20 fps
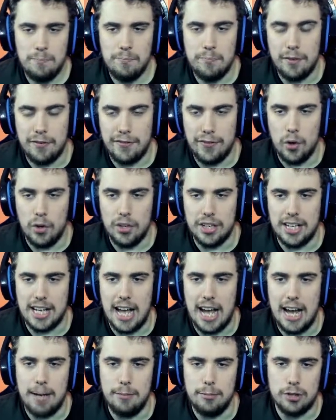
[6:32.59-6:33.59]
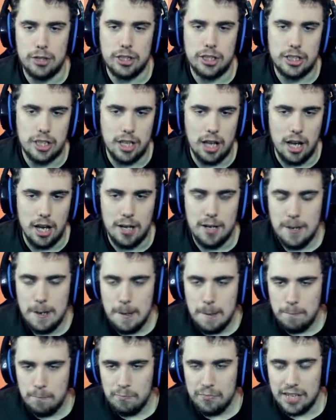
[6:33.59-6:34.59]
before the game, just to,
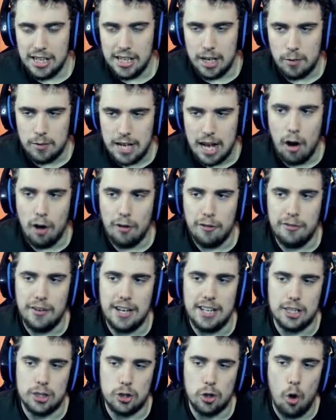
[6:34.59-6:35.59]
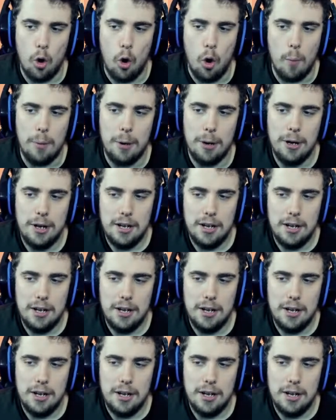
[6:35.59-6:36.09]
get our fitness up